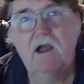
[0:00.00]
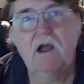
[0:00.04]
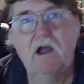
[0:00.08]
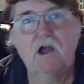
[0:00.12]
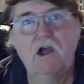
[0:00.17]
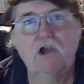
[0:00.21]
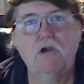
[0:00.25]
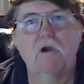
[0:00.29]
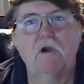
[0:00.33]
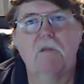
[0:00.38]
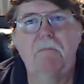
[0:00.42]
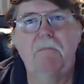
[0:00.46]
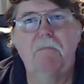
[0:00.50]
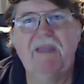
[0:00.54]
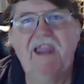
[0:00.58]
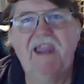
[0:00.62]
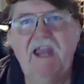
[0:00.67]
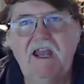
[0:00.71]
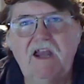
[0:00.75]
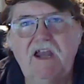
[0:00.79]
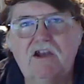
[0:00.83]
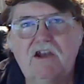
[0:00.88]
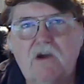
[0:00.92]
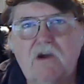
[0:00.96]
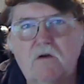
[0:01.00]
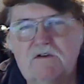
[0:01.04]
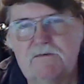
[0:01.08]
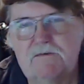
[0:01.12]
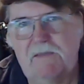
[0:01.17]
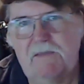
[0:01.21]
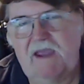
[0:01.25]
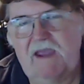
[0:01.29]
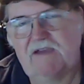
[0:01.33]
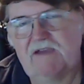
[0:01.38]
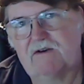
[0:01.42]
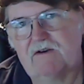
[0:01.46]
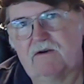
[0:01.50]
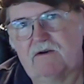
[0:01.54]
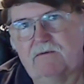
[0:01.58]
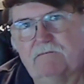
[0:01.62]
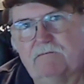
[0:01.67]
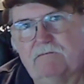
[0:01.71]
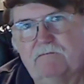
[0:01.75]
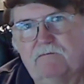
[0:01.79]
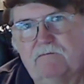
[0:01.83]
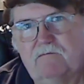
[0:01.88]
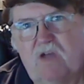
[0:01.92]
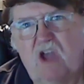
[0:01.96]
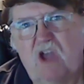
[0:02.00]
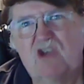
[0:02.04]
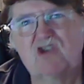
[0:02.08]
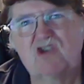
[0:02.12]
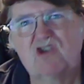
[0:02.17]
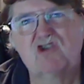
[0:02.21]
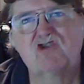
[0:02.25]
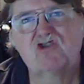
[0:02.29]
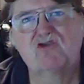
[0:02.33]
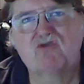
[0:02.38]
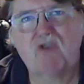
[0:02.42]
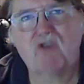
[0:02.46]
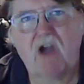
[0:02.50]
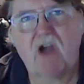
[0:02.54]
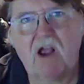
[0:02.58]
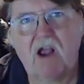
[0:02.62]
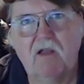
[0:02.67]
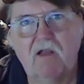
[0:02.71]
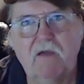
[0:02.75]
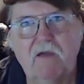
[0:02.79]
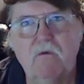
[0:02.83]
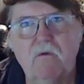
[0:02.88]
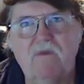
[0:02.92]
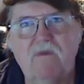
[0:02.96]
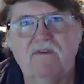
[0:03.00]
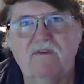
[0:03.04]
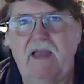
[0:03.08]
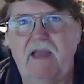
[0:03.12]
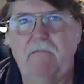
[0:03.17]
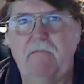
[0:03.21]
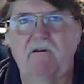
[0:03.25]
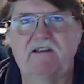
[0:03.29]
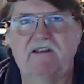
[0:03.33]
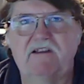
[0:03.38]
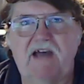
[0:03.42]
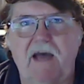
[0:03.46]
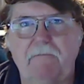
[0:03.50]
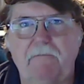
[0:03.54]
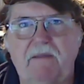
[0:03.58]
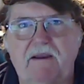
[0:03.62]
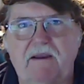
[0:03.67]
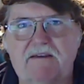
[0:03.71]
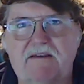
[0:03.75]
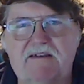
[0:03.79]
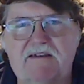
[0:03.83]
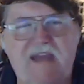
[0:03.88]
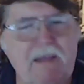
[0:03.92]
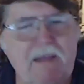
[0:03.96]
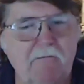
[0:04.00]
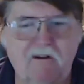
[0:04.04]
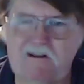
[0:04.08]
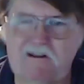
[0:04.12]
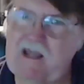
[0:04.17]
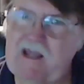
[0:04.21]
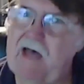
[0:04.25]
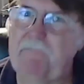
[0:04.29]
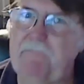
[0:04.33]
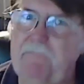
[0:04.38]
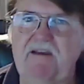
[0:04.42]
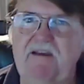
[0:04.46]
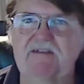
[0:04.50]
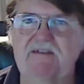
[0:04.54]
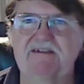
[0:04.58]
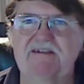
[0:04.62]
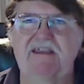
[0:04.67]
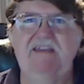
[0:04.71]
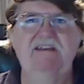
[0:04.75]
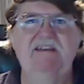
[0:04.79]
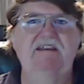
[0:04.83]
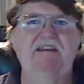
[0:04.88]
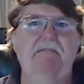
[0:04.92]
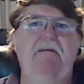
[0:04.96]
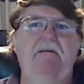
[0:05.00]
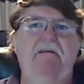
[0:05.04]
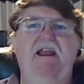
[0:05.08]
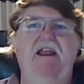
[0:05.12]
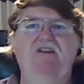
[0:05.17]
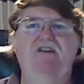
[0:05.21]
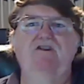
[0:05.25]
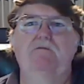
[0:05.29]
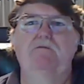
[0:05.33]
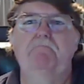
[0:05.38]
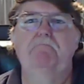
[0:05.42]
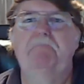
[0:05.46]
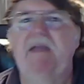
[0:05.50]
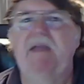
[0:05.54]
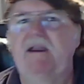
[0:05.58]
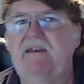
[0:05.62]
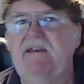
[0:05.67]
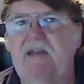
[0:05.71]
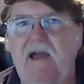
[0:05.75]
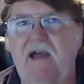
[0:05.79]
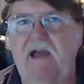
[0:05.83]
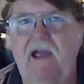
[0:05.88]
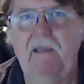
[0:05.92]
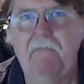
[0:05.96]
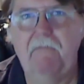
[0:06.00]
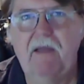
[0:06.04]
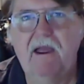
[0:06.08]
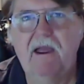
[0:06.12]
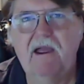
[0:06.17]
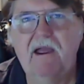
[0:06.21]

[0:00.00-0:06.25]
You're a beginning Toastmaster, struggling with table topics. Table topics intimidate you big time.